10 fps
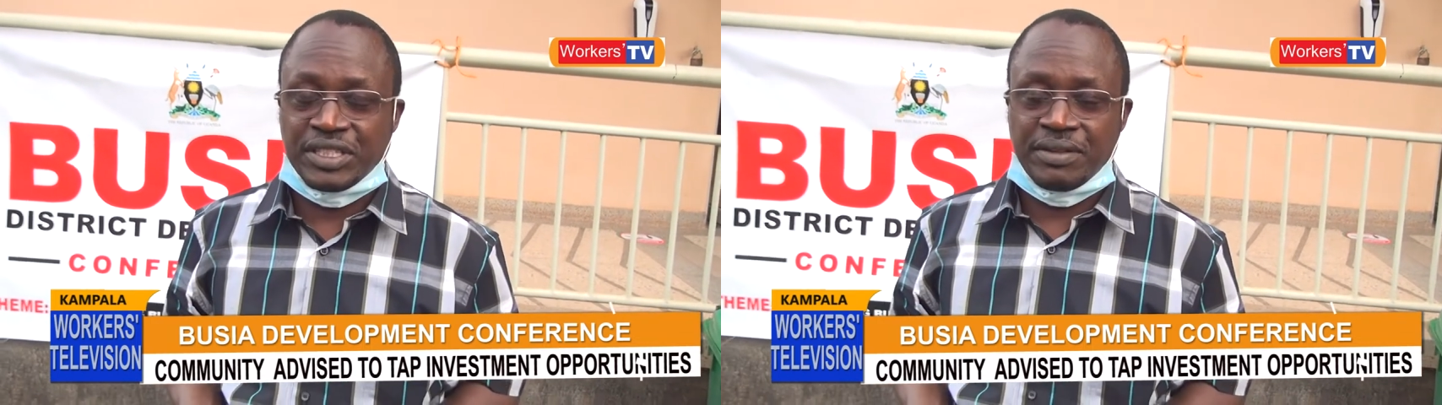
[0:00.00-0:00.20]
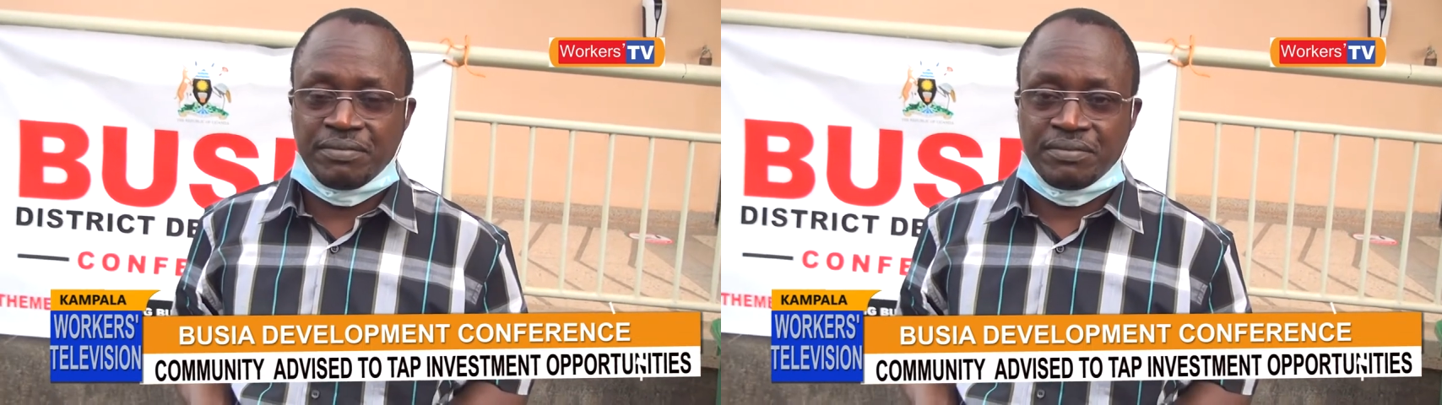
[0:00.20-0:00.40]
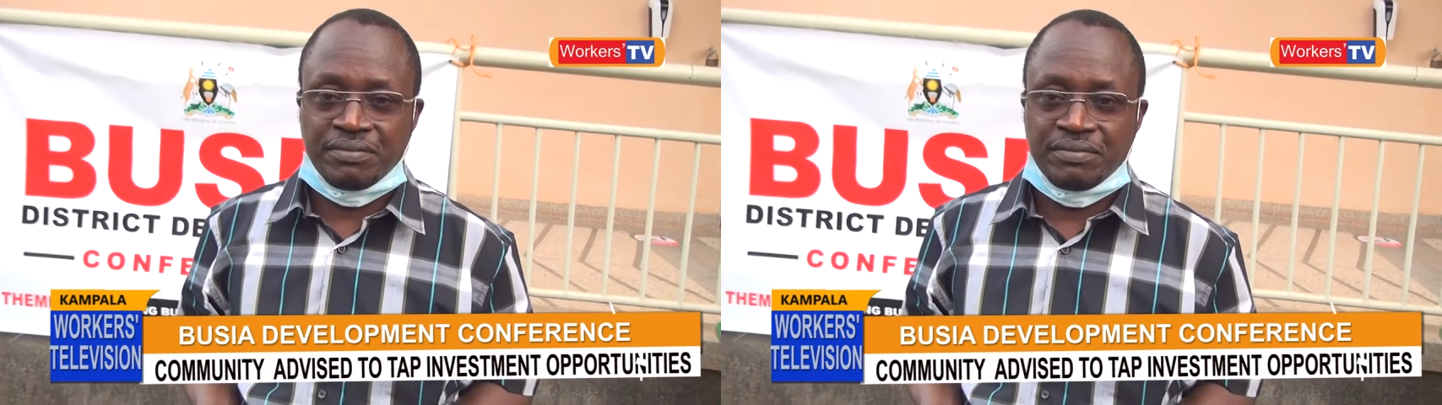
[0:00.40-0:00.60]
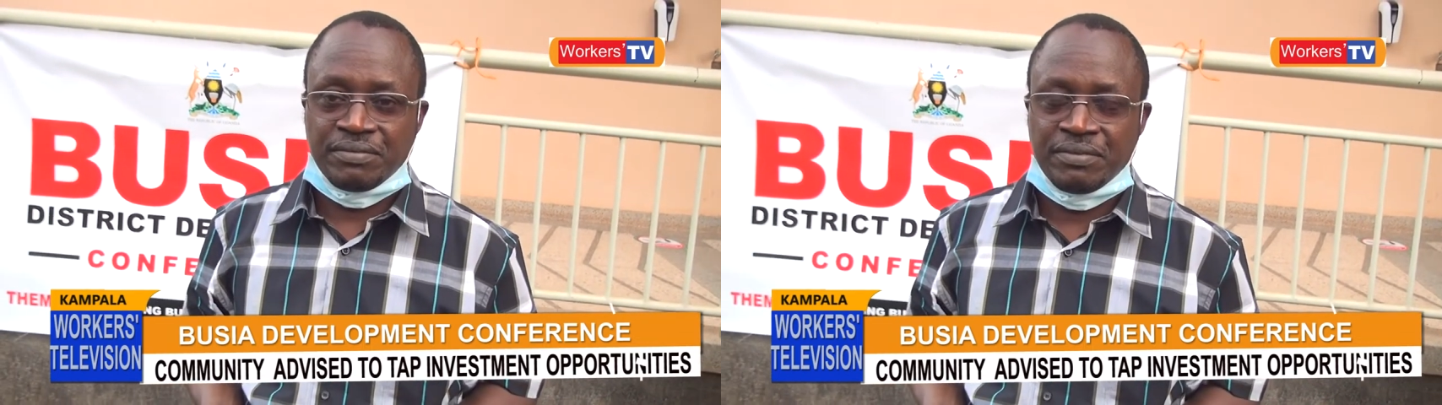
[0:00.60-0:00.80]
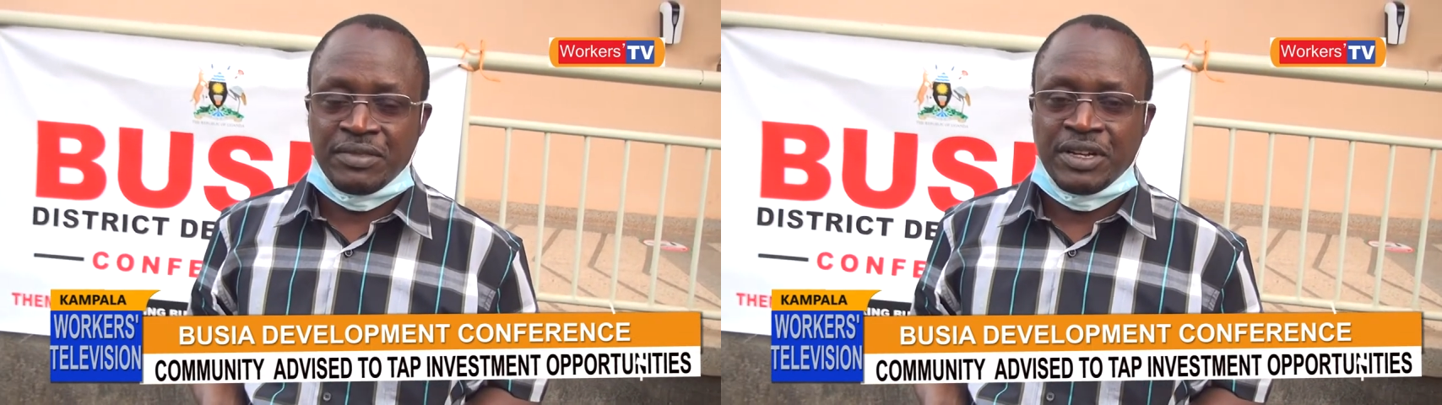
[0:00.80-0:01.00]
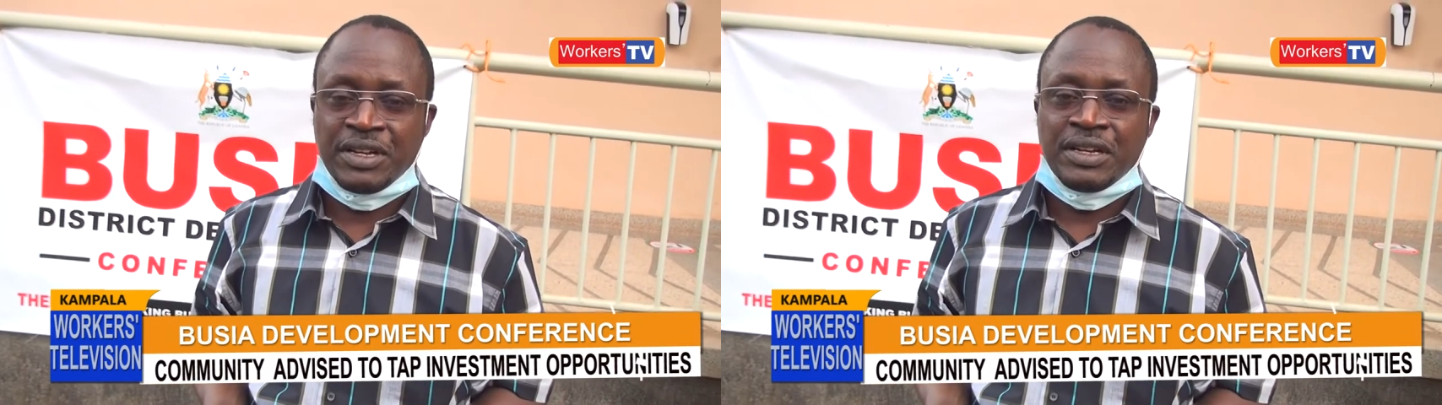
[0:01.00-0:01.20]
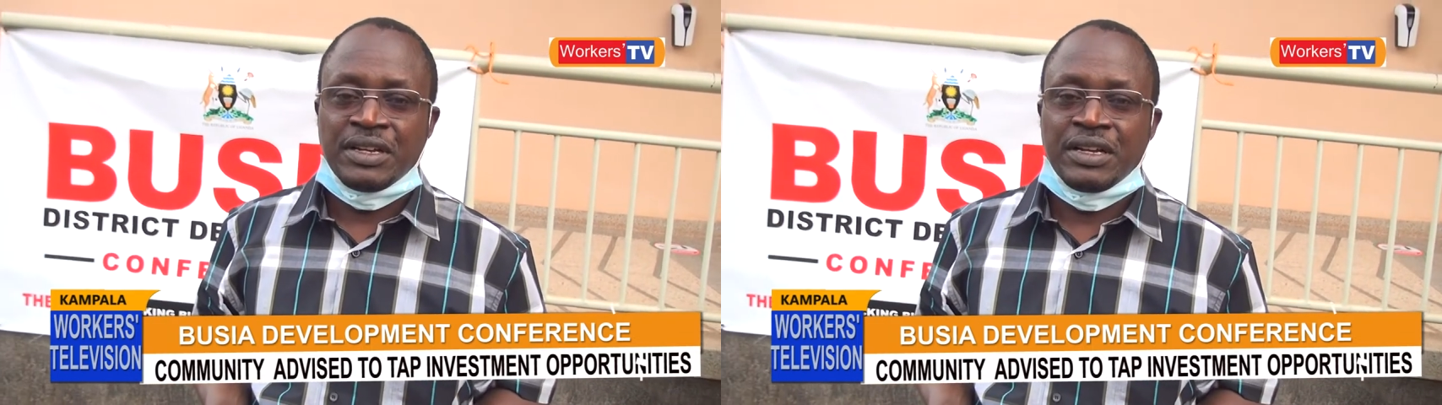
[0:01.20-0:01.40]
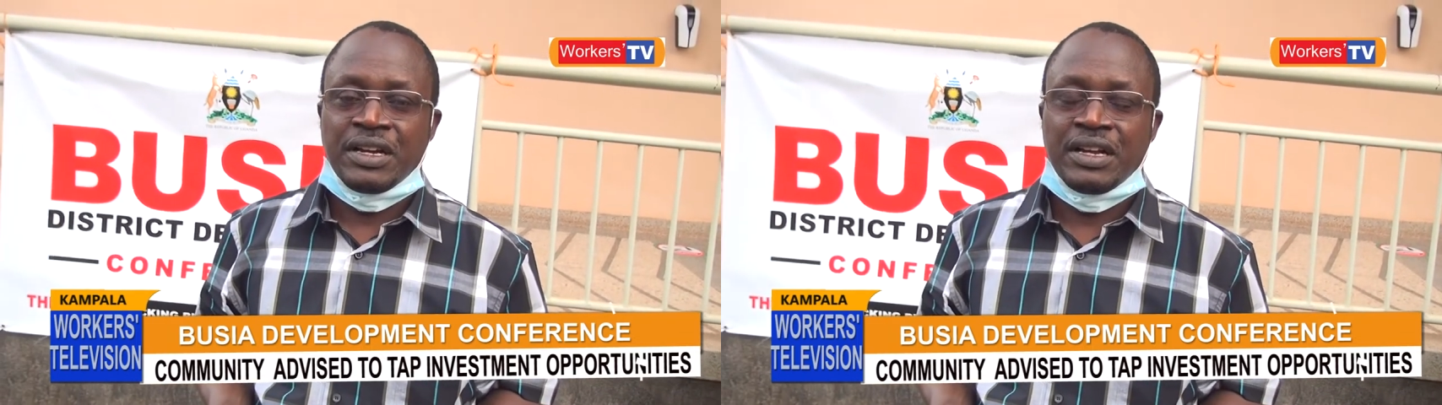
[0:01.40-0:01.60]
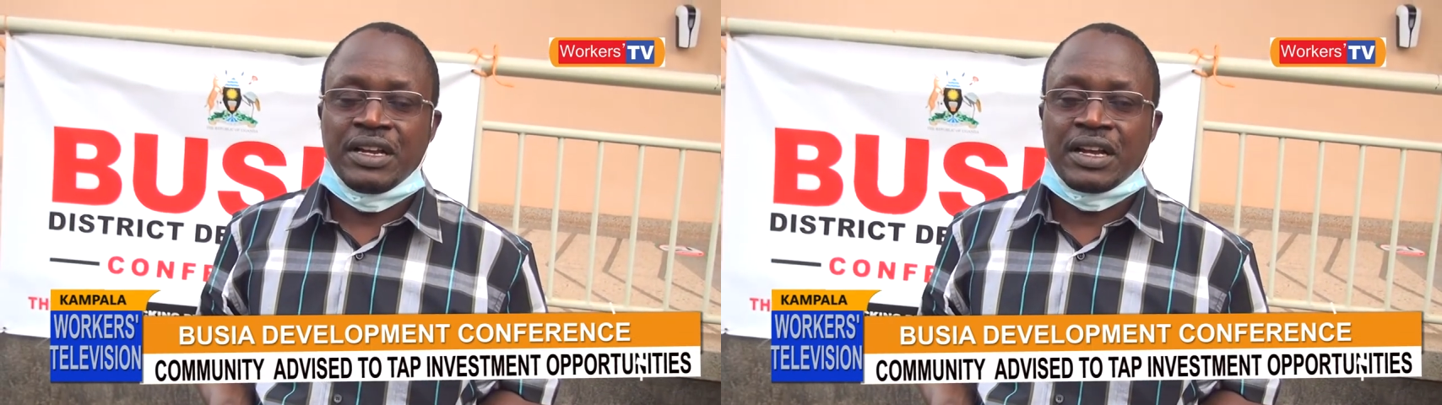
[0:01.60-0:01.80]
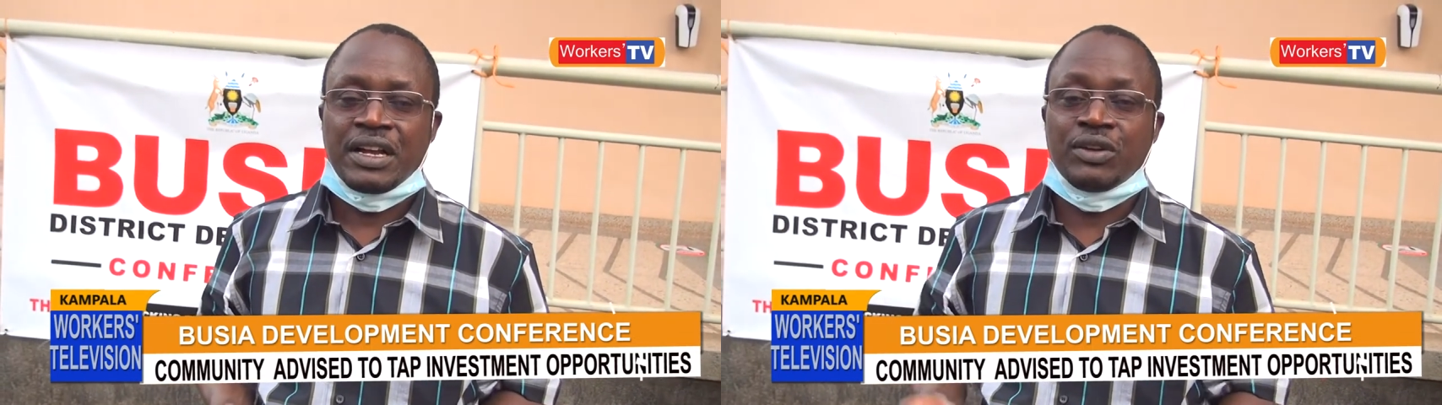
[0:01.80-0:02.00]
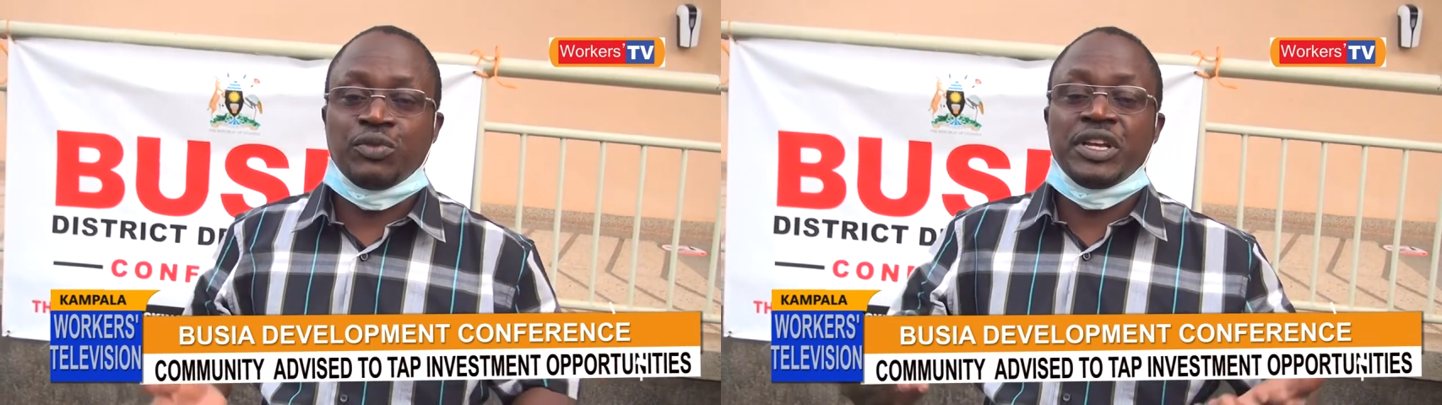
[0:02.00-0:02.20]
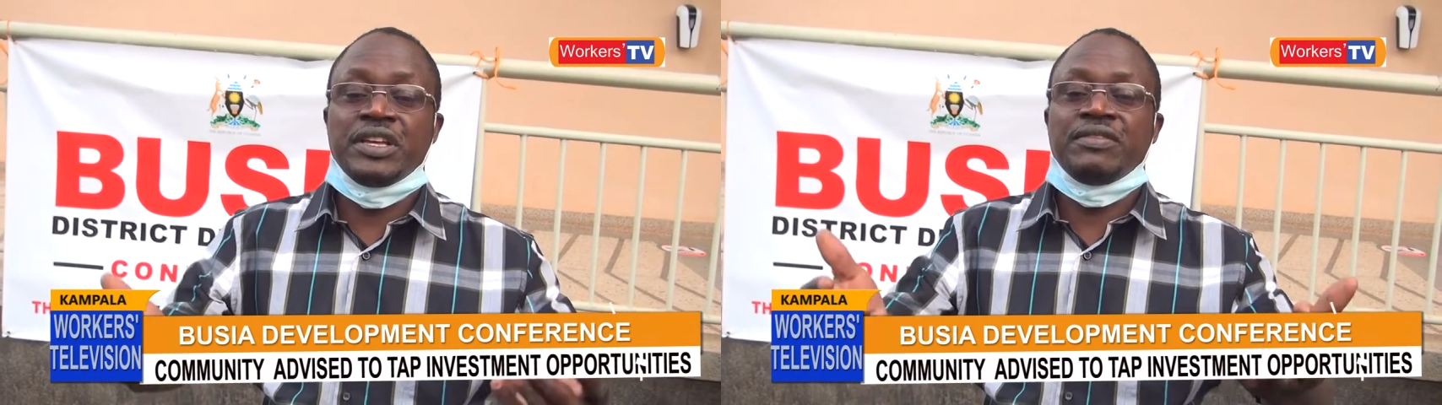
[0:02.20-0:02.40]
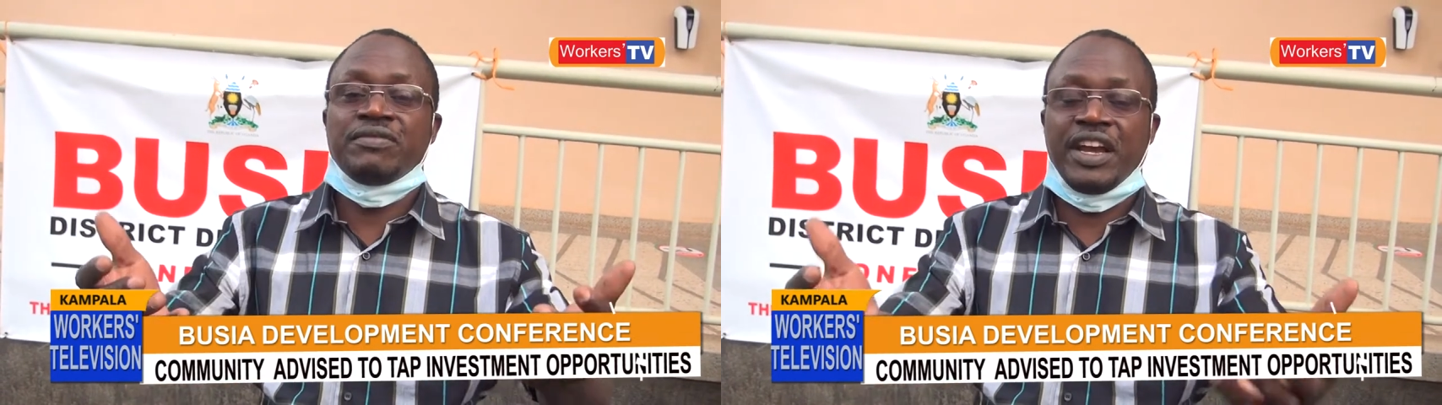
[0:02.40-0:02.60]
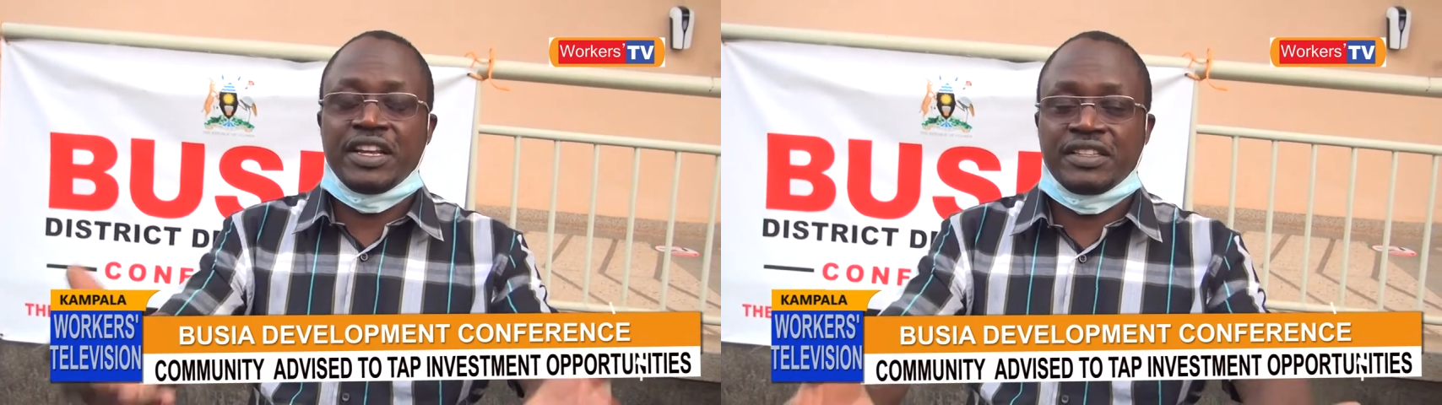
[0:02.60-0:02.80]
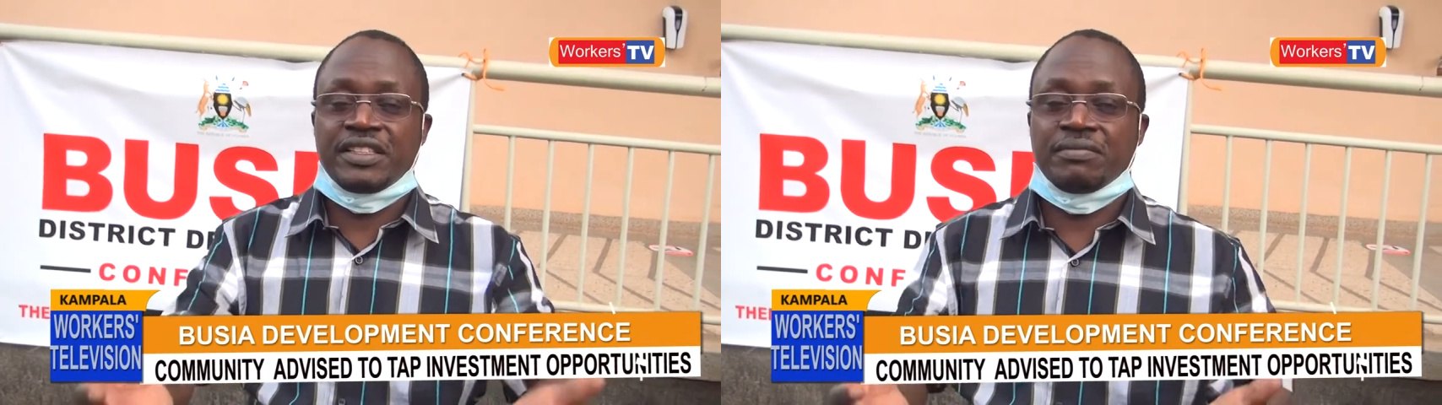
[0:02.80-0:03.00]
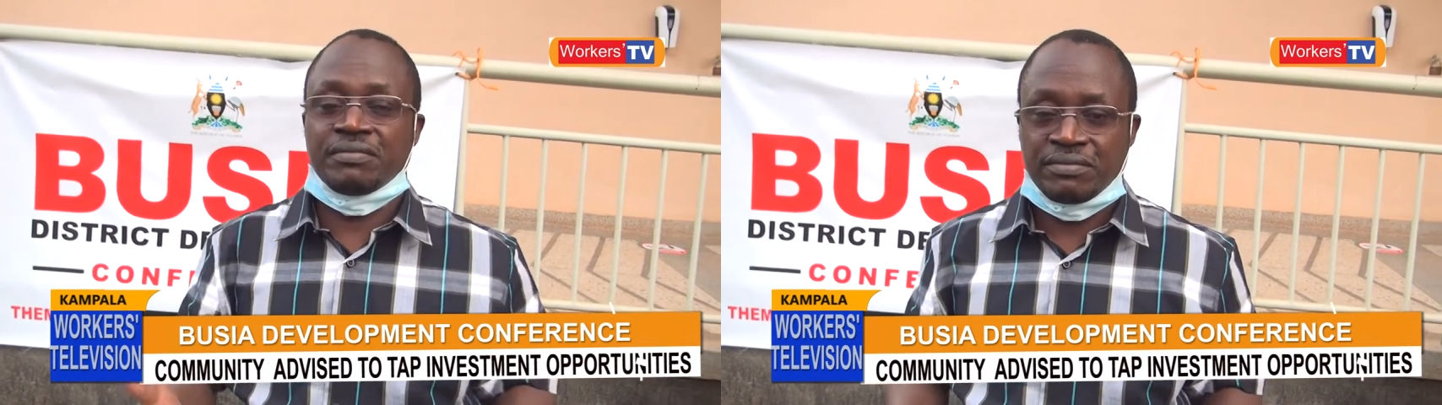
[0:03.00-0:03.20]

them? Can we invite them